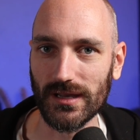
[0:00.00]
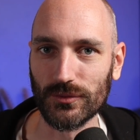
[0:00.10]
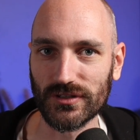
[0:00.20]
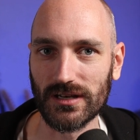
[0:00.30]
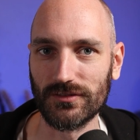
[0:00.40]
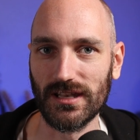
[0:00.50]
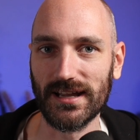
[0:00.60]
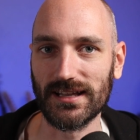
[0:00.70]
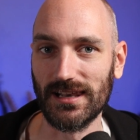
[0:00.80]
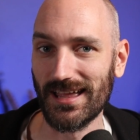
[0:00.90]
It was kind of
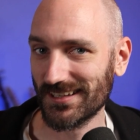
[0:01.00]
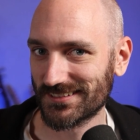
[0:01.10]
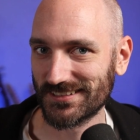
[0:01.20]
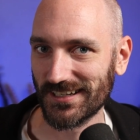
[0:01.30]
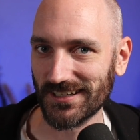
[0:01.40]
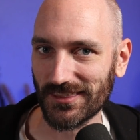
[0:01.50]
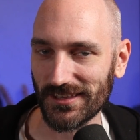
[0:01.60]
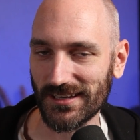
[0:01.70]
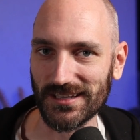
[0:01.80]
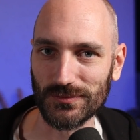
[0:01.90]
like a last second thing,